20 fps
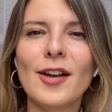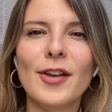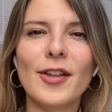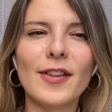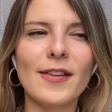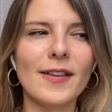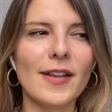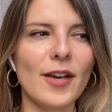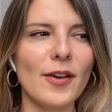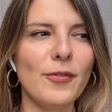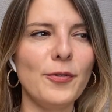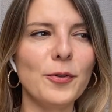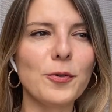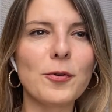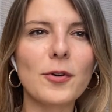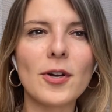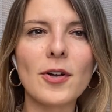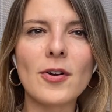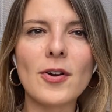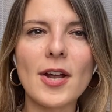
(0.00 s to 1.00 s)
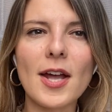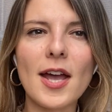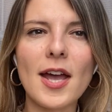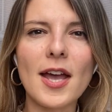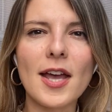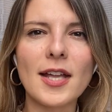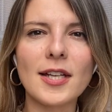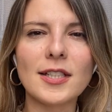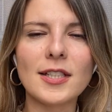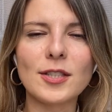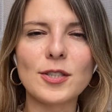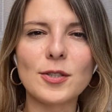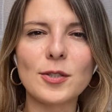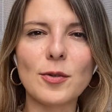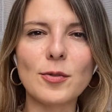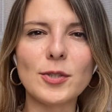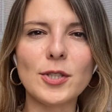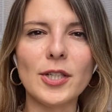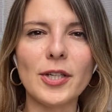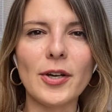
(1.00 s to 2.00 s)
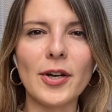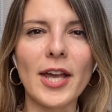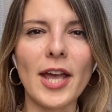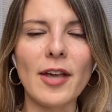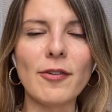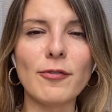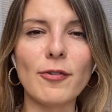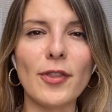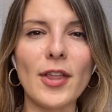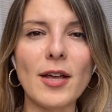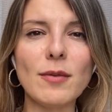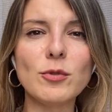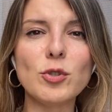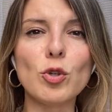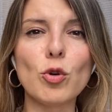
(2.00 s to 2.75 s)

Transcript: their Führer, and it's totally okay for them.